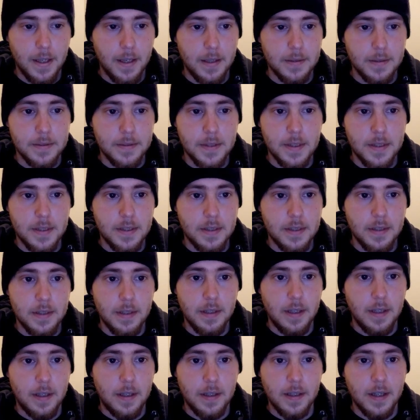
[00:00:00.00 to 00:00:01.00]
Yeah, just
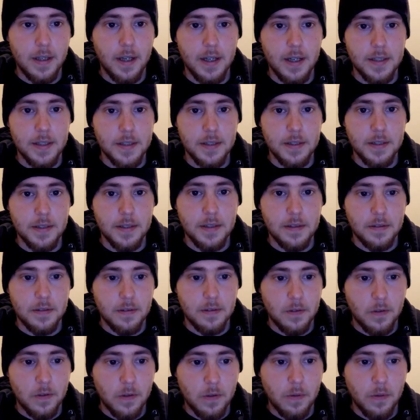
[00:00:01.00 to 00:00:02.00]
all kinds of
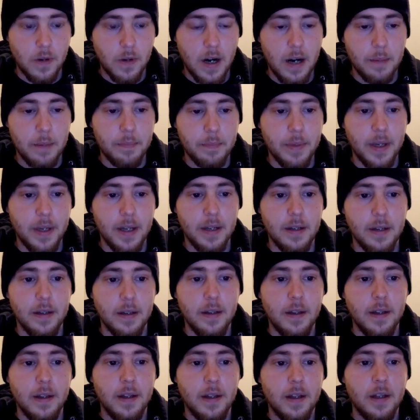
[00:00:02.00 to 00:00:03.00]
just crap.
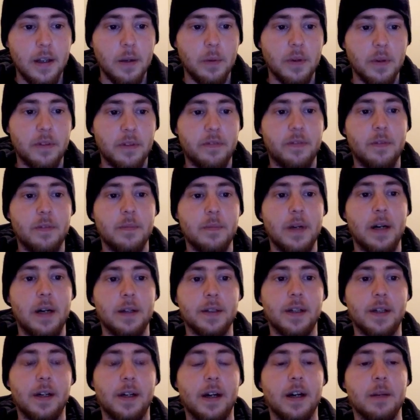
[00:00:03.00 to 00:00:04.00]
And with
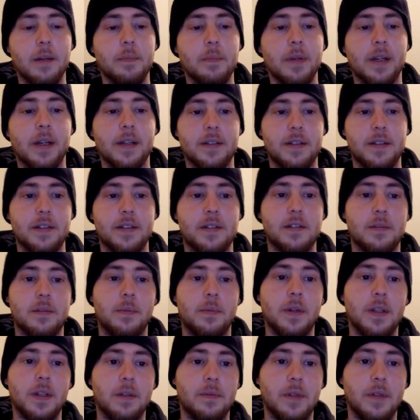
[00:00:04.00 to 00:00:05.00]
formaldehyde, because this
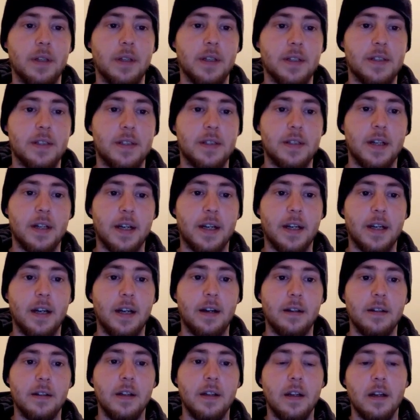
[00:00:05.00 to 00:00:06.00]
is the one that really stuck
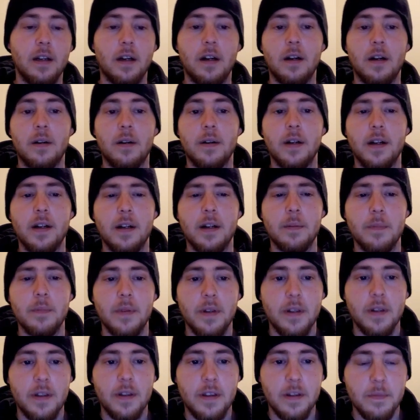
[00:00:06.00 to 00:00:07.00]
out. Oh,
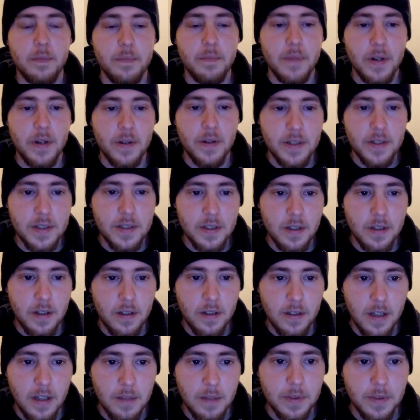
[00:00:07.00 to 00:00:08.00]

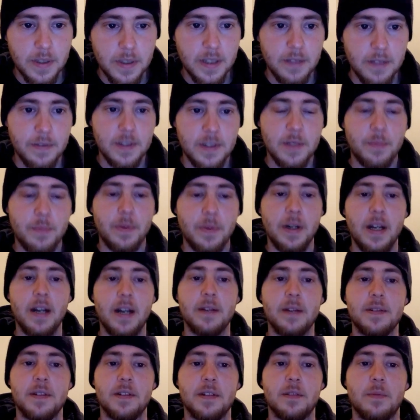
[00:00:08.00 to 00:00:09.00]
Thimerosal, I believe it's
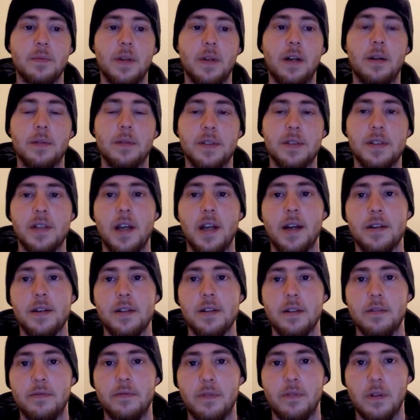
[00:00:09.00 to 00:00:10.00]
pronounced as well, which is
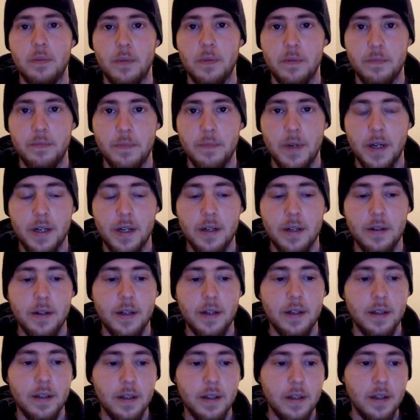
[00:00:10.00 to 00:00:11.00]
actually a form of
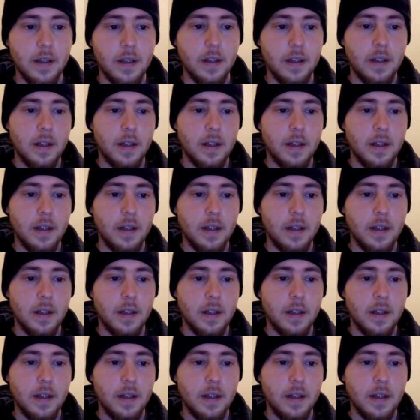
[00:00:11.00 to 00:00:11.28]
mercury.